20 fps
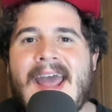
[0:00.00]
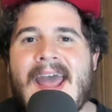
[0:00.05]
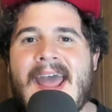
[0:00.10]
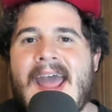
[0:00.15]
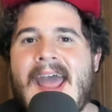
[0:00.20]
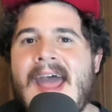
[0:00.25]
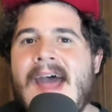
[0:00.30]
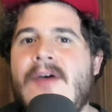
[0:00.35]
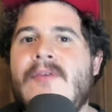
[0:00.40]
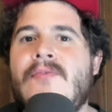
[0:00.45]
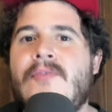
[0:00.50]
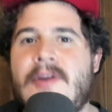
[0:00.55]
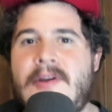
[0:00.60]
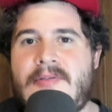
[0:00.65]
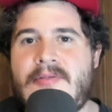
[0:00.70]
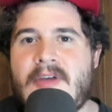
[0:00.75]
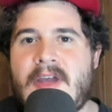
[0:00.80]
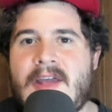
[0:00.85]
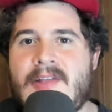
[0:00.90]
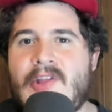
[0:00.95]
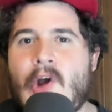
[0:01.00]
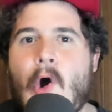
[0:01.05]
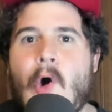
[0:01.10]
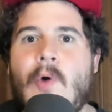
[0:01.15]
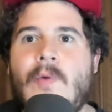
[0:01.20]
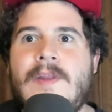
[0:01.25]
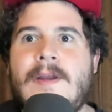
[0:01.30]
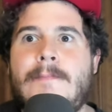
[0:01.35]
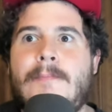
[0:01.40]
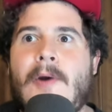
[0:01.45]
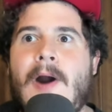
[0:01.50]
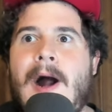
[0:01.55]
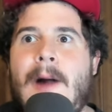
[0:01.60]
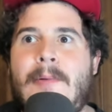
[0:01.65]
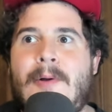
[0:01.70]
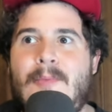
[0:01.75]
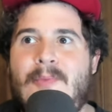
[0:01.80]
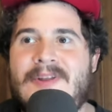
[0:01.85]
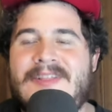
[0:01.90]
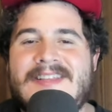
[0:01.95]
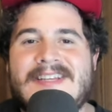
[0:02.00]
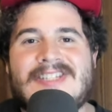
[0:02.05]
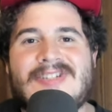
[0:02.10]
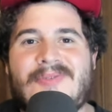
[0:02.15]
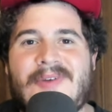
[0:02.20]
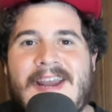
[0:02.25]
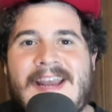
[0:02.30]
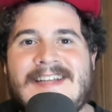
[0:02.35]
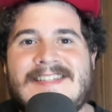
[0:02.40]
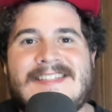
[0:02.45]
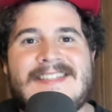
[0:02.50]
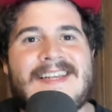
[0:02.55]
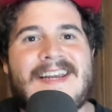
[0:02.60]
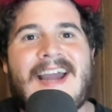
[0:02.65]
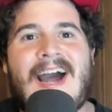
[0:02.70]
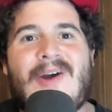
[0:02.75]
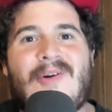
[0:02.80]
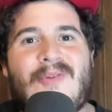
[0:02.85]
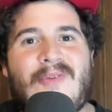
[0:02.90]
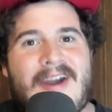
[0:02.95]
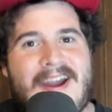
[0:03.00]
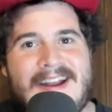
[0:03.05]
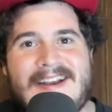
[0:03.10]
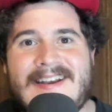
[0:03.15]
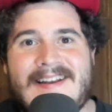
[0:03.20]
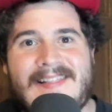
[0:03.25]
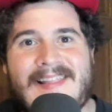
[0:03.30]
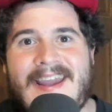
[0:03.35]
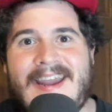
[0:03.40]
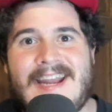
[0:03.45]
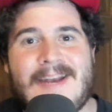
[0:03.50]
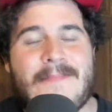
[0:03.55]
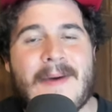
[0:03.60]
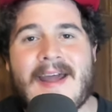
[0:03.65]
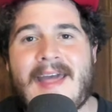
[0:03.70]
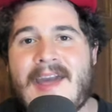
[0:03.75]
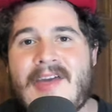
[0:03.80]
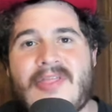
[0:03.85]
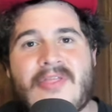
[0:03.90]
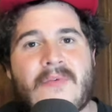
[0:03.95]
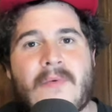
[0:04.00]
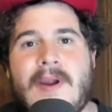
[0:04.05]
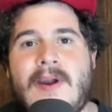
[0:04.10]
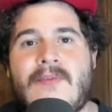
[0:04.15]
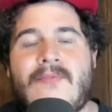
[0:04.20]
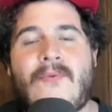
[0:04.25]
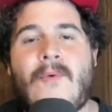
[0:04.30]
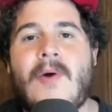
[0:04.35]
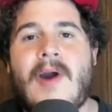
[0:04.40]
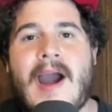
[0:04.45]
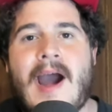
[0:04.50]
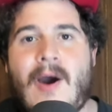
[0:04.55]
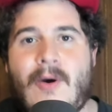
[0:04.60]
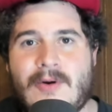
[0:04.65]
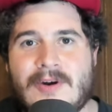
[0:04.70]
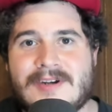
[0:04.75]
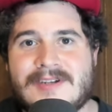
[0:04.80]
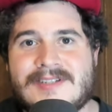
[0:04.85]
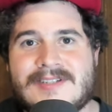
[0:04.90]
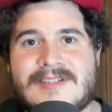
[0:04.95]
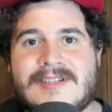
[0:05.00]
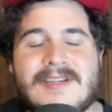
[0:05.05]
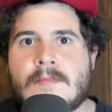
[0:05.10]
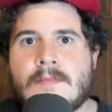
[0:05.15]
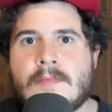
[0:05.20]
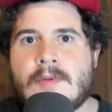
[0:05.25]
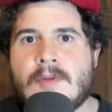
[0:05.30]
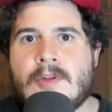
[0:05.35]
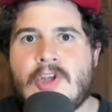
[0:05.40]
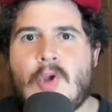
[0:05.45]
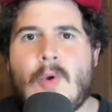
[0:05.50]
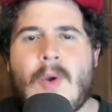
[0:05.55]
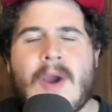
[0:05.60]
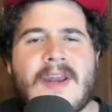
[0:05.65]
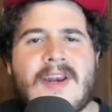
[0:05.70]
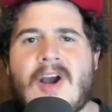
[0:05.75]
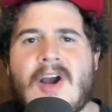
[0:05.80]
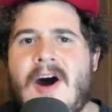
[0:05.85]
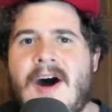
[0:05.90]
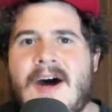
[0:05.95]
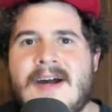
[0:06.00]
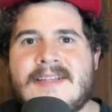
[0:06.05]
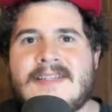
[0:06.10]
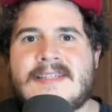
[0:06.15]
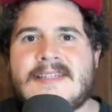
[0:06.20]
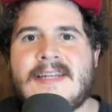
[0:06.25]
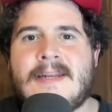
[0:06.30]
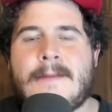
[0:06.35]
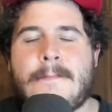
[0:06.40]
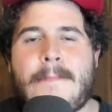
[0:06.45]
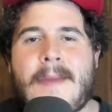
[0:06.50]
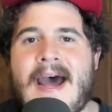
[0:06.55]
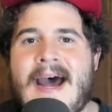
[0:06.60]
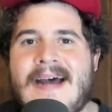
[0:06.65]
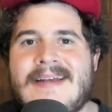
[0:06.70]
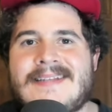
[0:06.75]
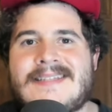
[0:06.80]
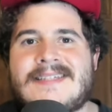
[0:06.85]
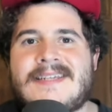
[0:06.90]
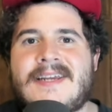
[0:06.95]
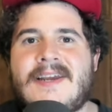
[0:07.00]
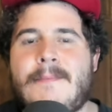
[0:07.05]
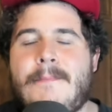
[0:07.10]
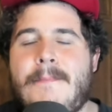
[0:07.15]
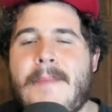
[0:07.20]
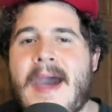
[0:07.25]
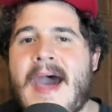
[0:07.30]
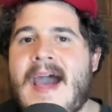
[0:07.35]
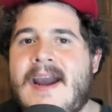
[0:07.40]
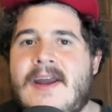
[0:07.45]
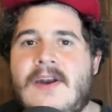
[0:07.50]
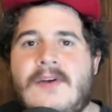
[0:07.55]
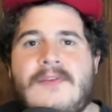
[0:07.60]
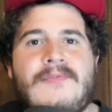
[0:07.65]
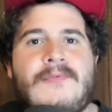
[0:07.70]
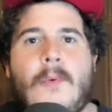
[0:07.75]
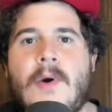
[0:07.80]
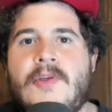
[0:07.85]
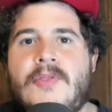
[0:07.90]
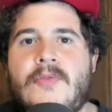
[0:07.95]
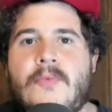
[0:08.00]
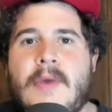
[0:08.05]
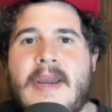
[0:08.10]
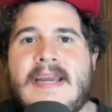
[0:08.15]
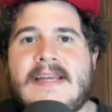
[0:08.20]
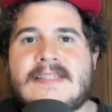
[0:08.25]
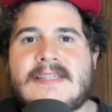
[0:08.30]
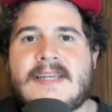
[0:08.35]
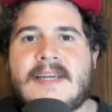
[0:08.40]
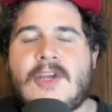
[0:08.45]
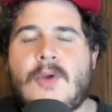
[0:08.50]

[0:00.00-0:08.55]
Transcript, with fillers: everything. The only problem with this race is it got rain delayed by like three or four hours. You had constant passing, back and forth racing. You